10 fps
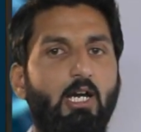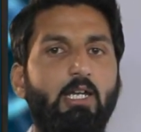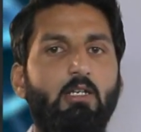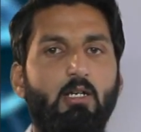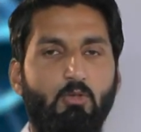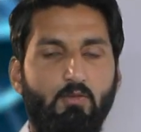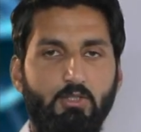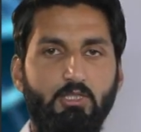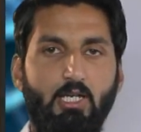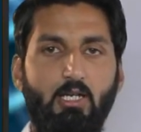diagram of
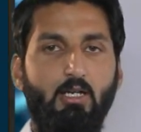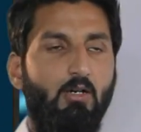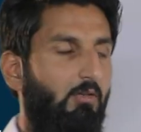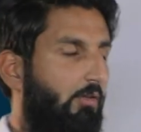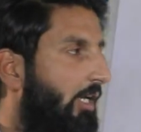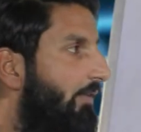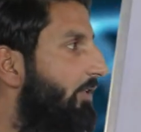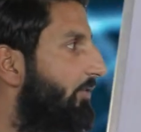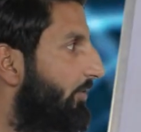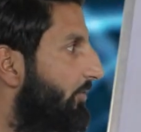which I already have
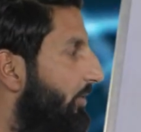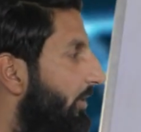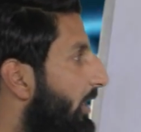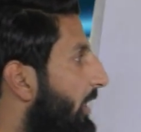introduced.